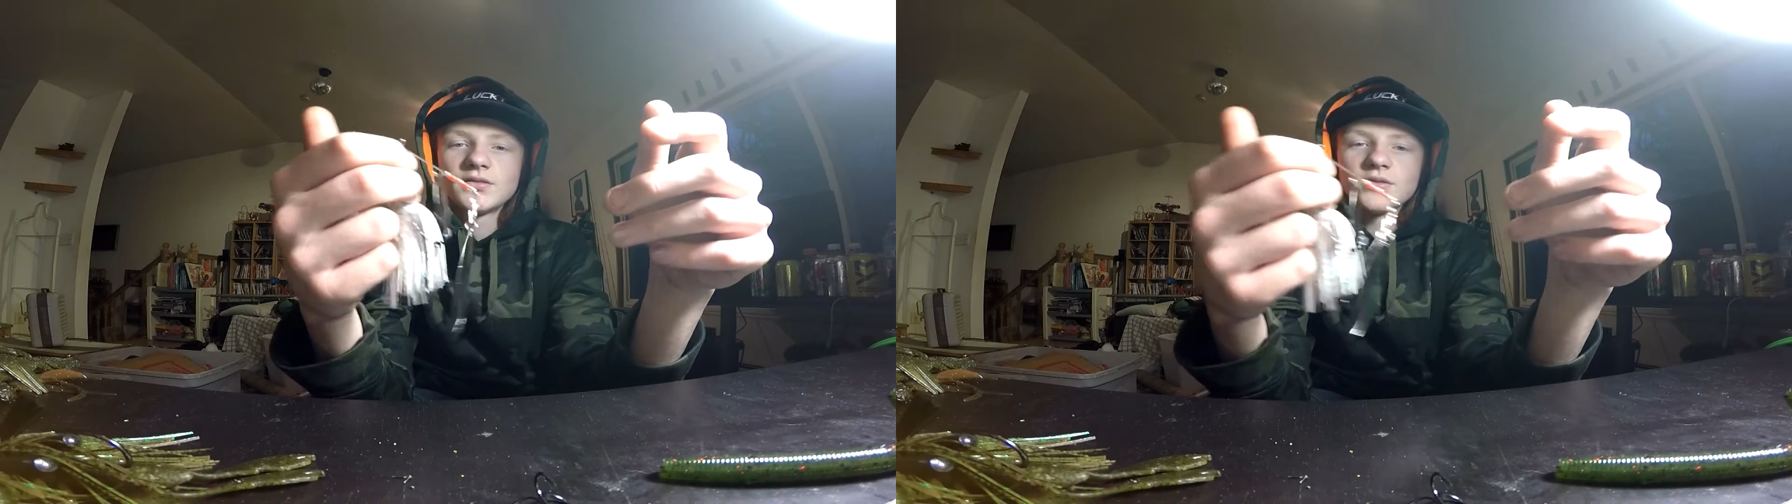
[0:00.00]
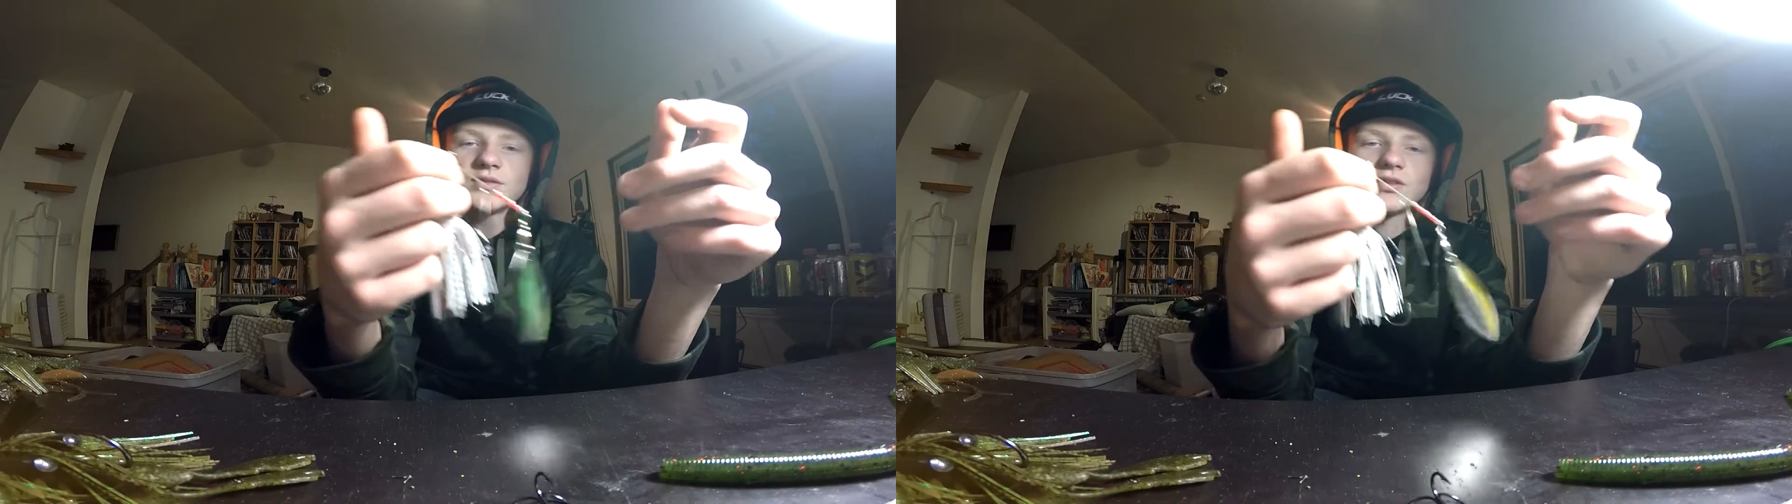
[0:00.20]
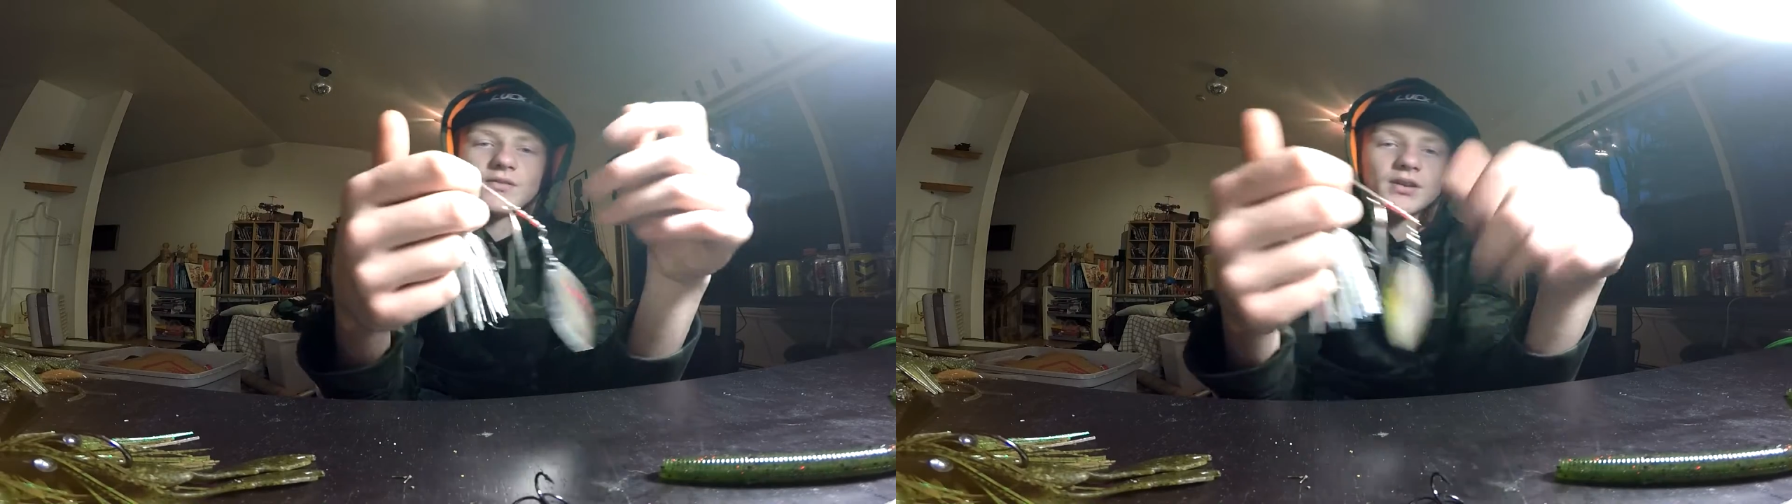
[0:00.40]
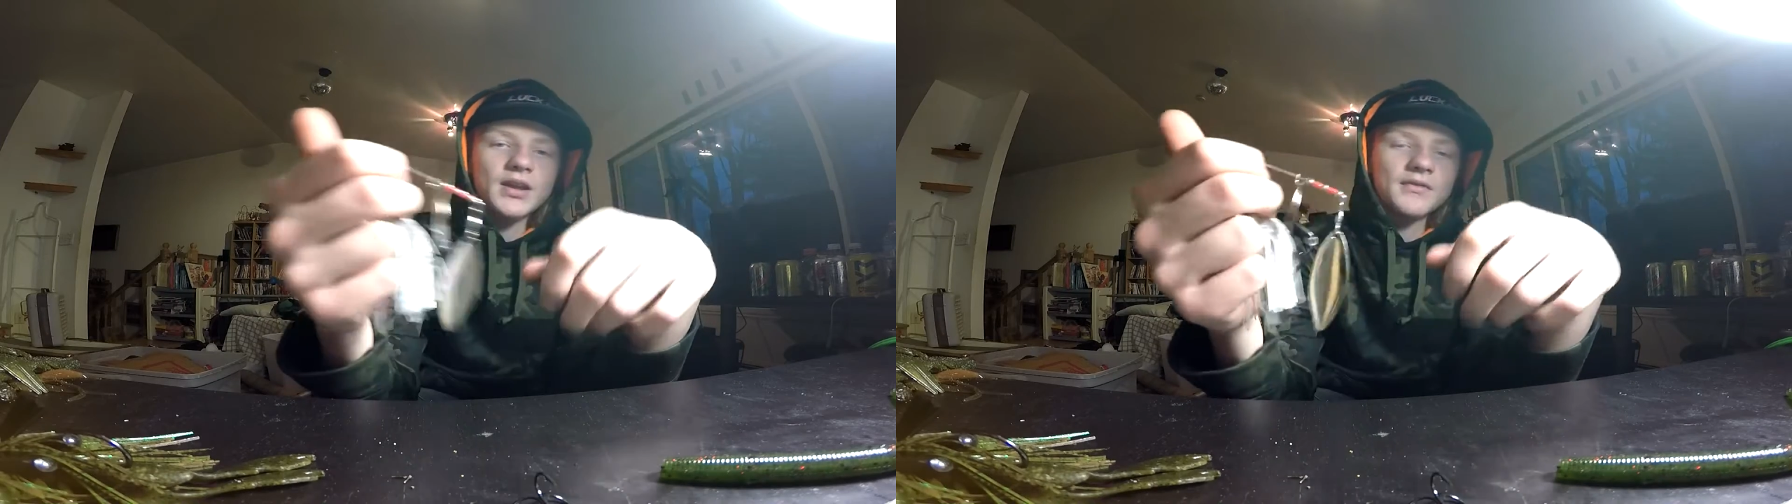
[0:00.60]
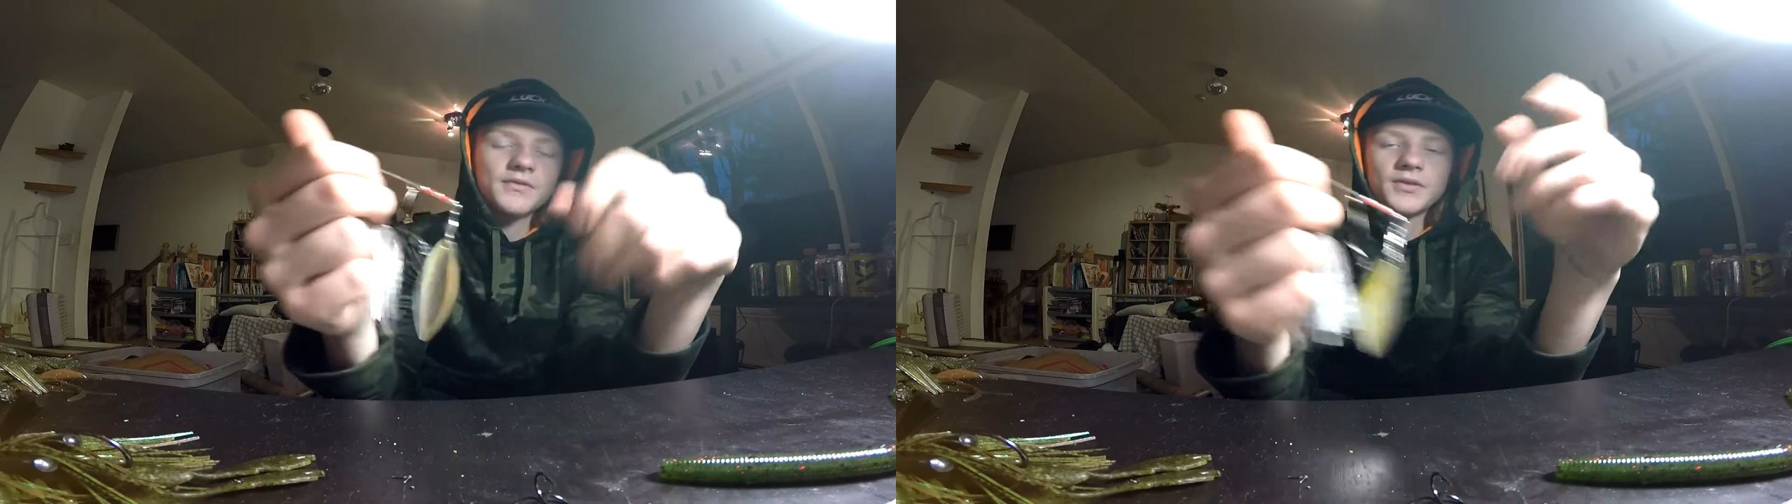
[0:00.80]
to a
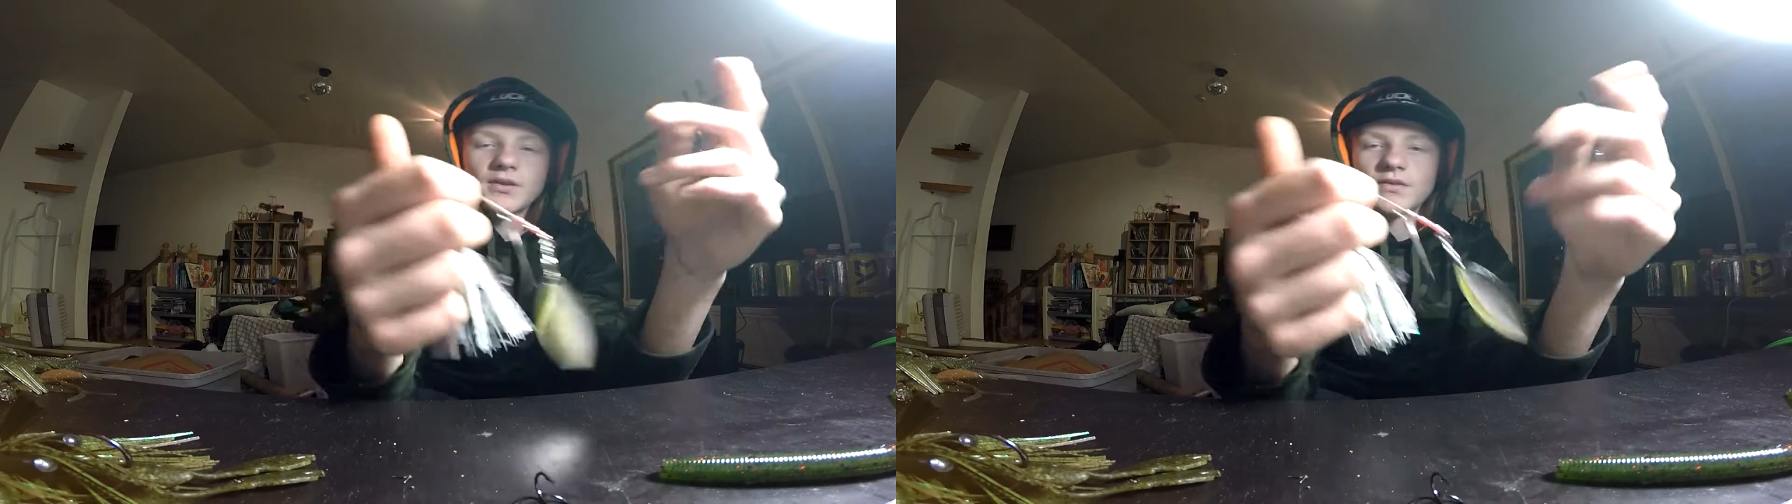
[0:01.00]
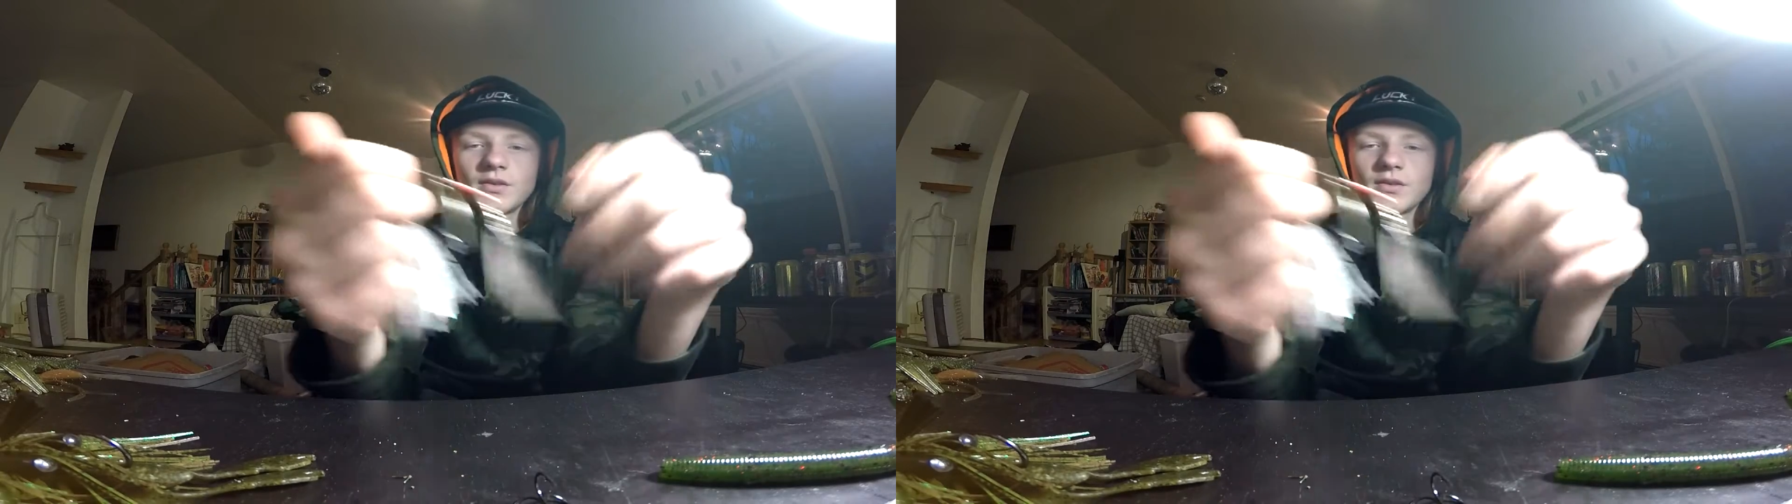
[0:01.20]
7.5 foot,